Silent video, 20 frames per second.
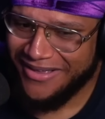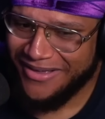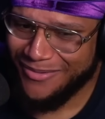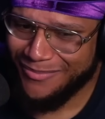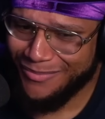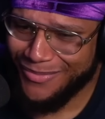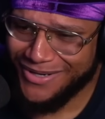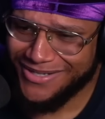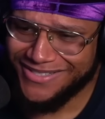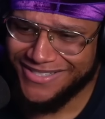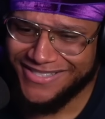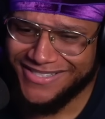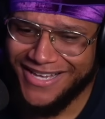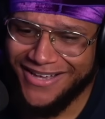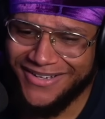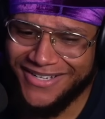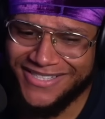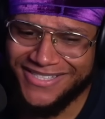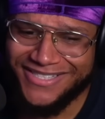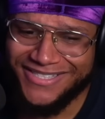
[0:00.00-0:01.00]
Bro, is this how
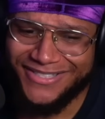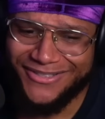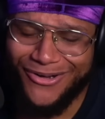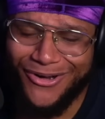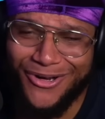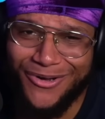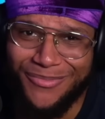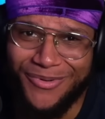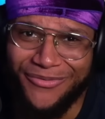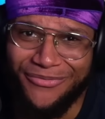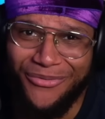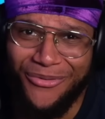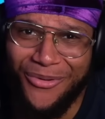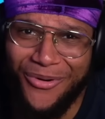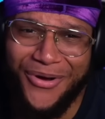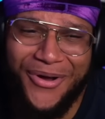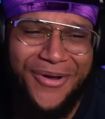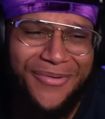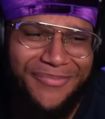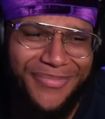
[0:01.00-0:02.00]
that shit started
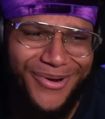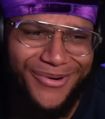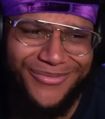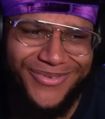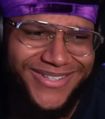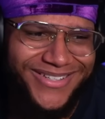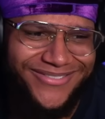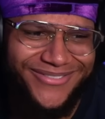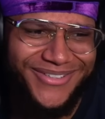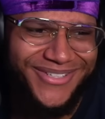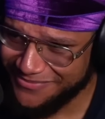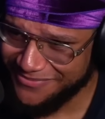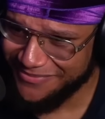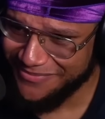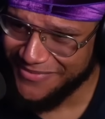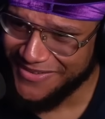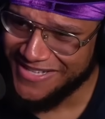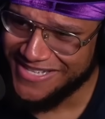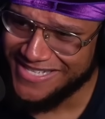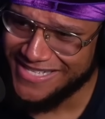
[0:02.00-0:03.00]
before? Bro, what is going on?
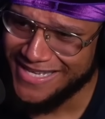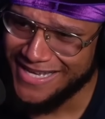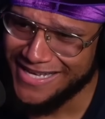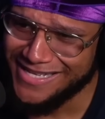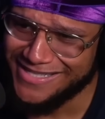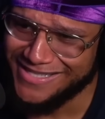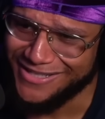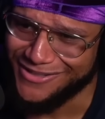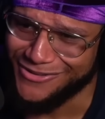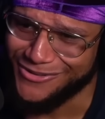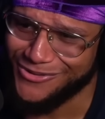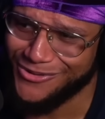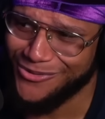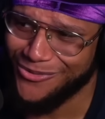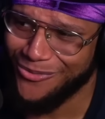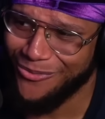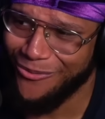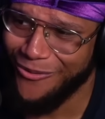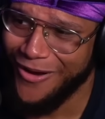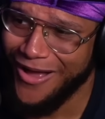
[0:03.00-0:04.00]
Jesus
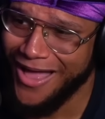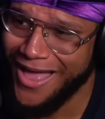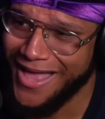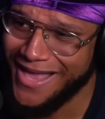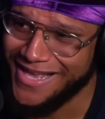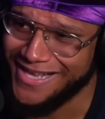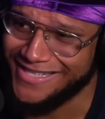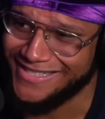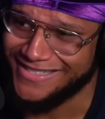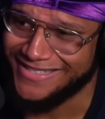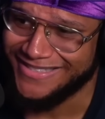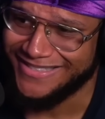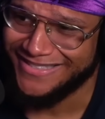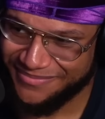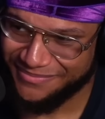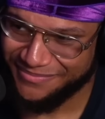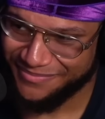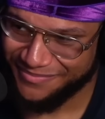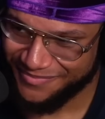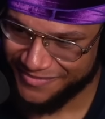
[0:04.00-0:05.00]
Christ.
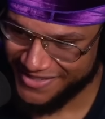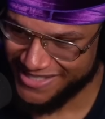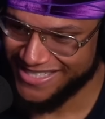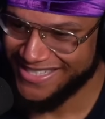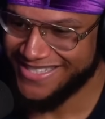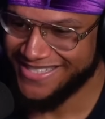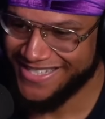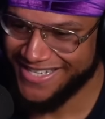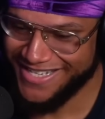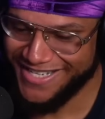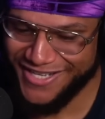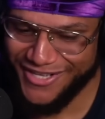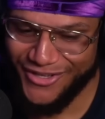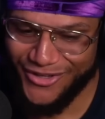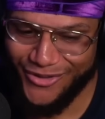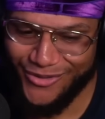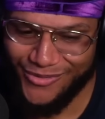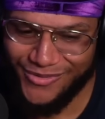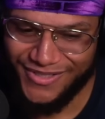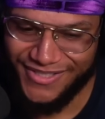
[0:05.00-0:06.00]
Instant
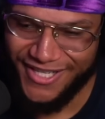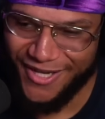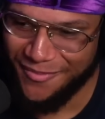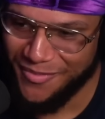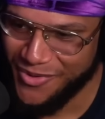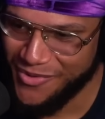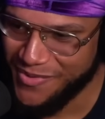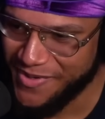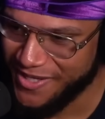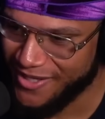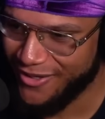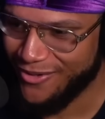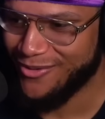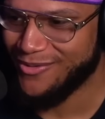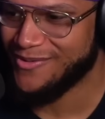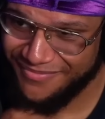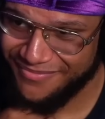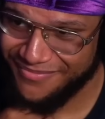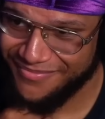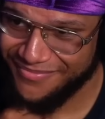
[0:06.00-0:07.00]
heals. W
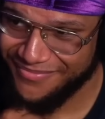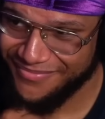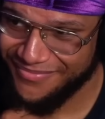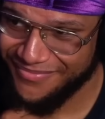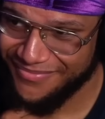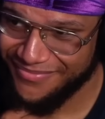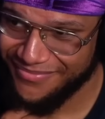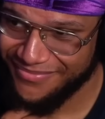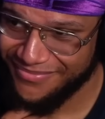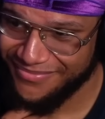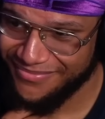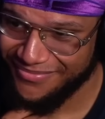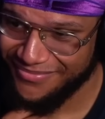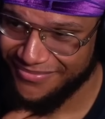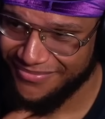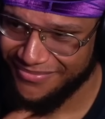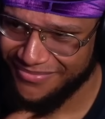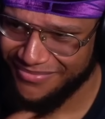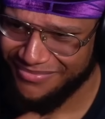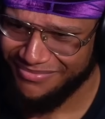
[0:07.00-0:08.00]
heals.
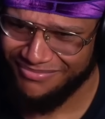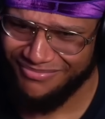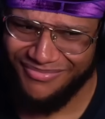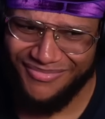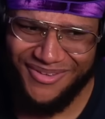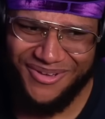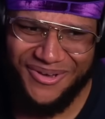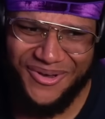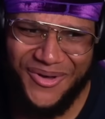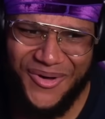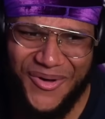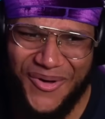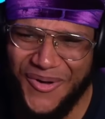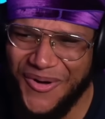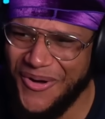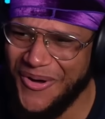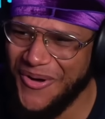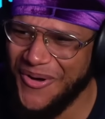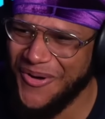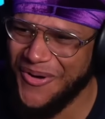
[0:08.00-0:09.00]

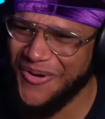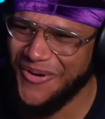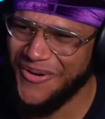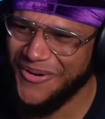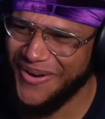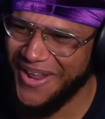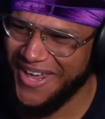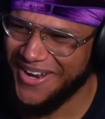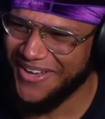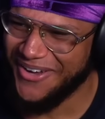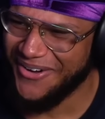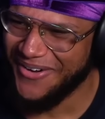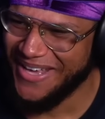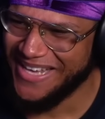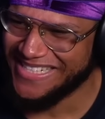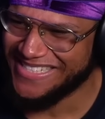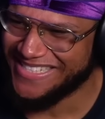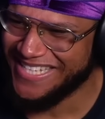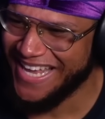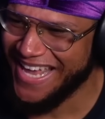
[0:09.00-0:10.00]
Oh, that
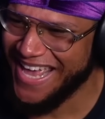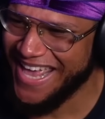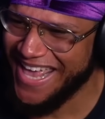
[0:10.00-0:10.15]
OST.